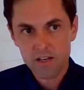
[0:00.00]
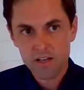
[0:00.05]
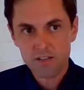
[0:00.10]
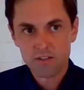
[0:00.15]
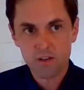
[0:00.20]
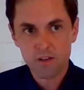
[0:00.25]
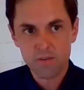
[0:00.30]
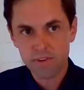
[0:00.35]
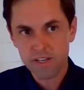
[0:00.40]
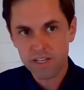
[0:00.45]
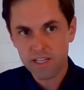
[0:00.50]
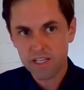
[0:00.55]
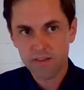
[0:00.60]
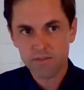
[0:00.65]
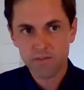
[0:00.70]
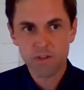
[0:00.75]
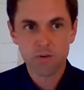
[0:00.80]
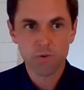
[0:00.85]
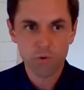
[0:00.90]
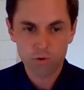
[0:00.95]
So if any
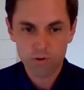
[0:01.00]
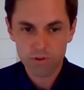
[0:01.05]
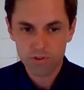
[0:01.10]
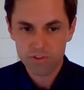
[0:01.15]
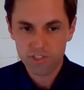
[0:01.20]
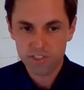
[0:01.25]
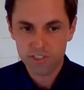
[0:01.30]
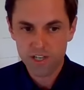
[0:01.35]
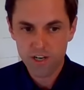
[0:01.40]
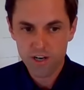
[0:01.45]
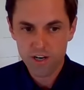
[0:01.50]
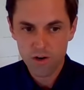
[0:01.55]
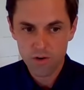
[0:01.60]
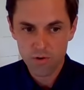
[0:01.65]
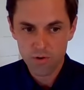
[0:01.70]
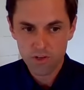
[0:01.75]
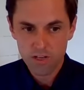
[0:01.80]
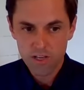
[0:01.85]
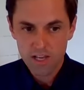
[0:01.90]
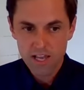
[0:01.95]
of you order to
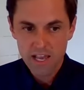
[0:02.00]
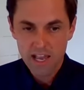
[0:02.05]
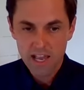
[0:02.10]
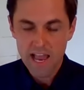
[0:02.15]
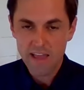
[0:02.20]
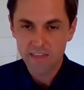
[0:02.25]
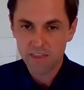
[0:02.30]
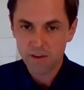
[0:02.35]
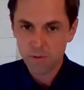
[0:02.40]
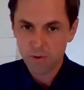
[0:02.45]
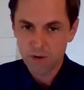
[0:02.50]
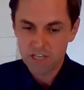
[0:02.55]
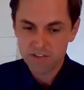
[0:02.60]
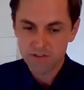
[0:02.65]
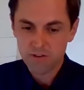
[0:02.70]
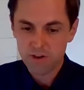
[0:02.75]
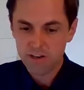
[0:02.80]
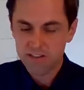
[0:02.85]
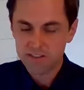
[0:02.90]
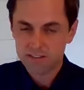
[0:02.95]
go and the
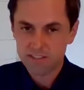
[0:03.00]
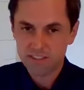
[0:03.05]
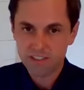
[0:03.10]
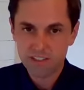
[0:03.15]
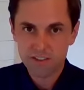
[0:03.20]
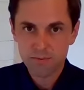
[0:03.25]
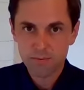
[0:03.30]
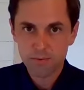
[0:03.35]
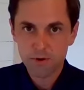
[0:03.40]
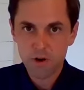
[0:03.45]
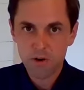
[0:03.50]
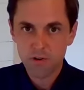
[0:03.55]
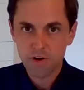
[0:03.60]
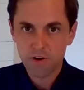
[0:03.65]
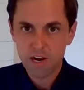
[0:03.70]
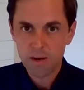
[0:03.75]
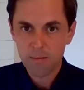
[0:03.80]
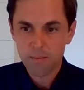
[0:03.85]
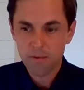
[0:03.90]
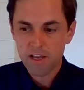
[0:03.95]
restaurant is in this
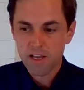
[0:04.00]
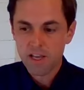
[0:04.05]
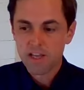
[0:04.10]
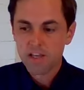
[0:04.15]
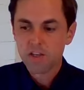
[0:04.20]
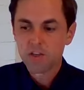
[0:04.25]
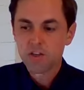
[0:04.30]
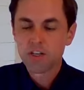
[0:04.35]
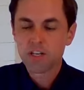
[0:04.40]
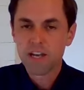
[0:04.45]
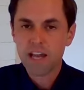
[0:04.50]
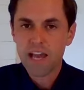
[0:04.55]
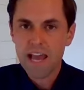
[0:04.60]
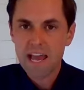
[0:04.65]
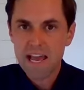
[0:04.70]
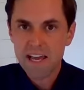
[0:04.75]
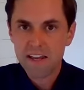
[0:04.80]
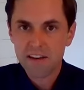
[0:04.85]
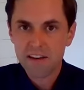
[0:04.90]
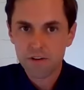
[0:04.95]
program, you can
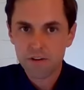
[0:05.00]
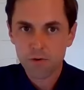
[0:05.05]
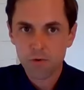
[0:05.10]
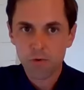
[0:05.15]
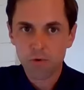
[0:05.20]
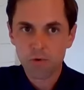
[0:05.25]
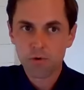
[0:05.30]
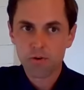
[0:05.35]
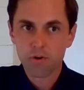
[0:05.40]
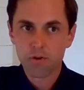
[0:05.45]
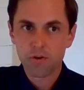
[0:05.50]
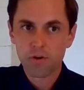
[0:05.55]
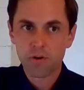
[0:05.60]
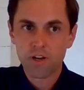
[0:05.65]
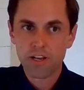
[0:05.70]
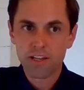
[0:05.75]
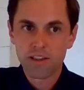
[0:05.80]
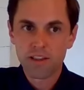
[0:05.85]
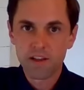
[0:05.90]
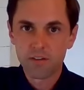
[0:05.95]
add to your order
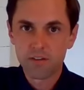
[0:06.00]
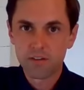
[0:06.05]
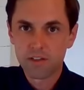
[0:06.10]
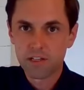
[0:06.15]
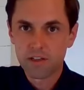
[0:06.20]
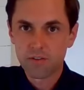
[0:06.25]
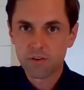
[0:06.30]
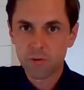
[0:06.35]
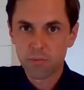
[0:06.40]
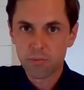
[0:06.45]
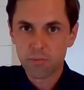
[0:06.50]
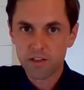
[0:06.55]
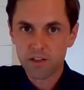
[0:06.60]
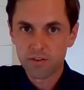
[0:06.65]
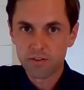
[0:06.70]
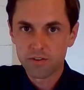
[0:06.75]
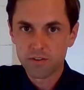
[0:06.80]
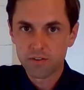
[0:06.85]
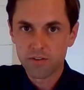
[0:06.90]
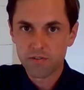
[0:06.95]
and they'll deliver a
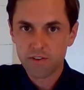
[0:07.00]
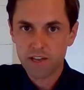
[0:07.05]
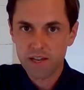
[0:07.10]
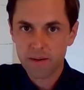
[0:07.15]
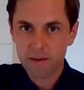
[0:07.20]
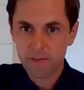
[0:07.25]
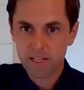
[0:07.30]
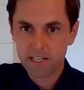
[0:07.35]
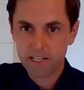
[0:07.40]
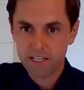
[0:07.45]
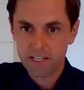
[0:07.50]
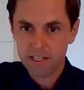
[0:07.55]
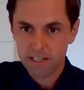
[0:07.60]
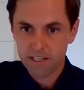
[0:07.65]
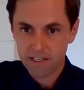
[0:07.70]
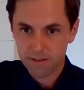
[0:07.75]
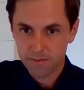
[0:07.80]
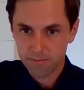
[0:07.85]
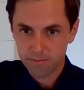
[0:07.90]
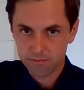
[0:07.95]
meal to a family in
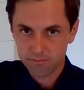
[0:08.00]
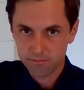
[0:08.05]
need.